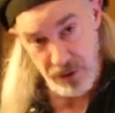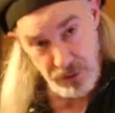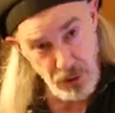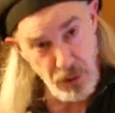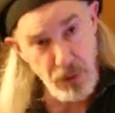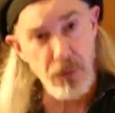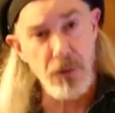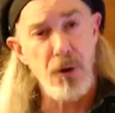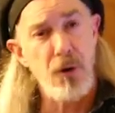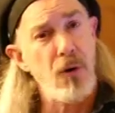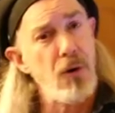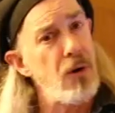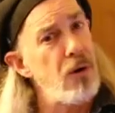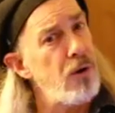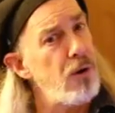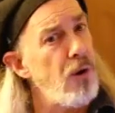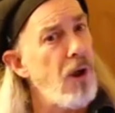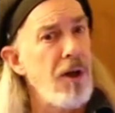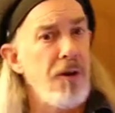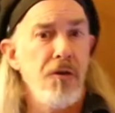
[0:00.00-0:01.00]
And there are
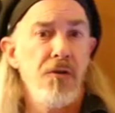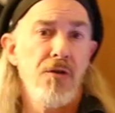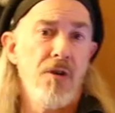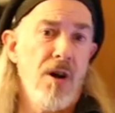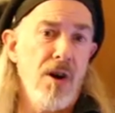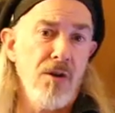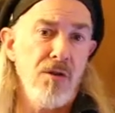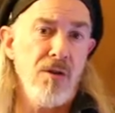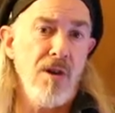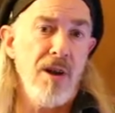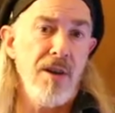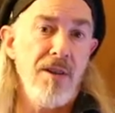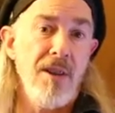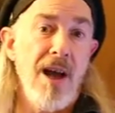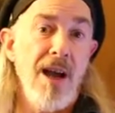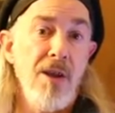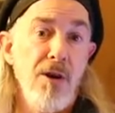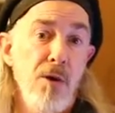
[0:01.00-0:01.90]
a lot of songs like that.